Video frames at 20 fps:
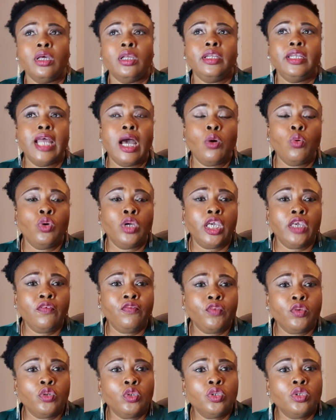that will give
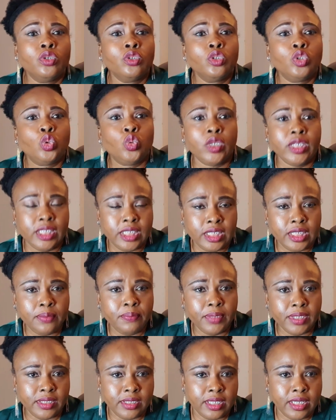you
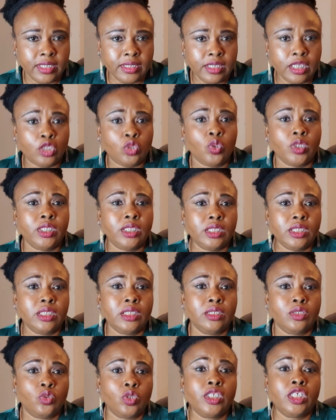
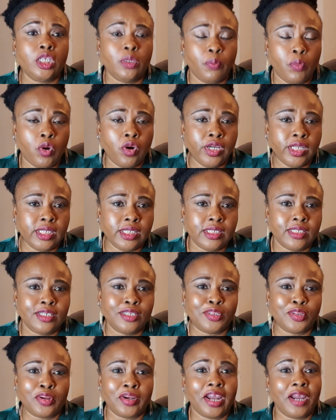20%, 20 points.
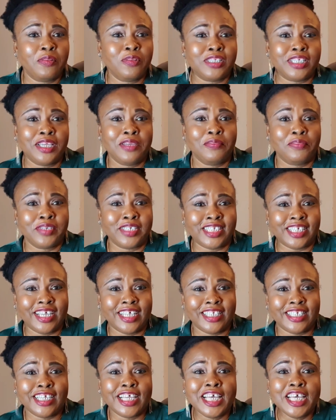Sorry, I'm saying percent.